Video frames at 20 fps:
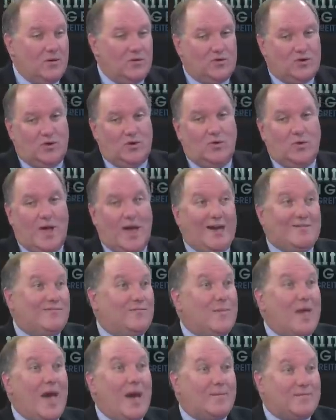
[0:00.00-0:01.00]
to have
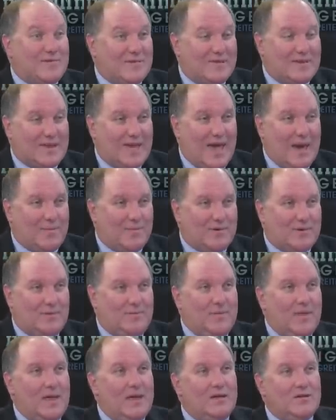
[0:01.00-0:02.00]
maps of the
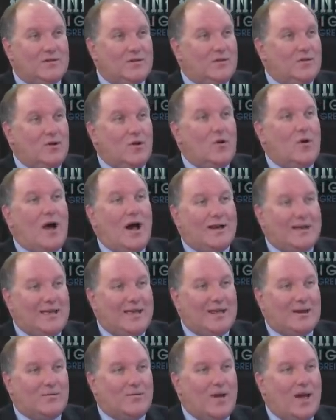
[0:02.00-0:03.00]
Capitol, to know how to
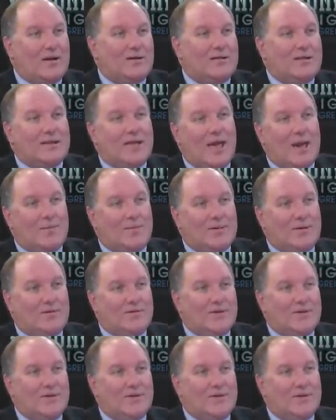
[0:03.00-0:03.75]
get around in the Capitol.